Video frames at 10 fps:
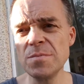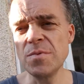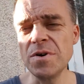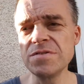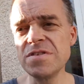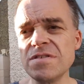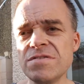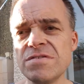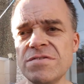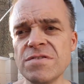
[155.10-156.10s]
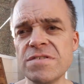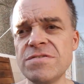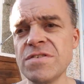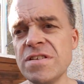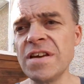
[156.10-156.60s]
What I did, I
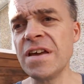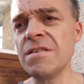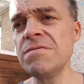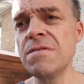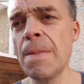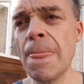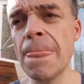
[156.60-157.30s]
took it down,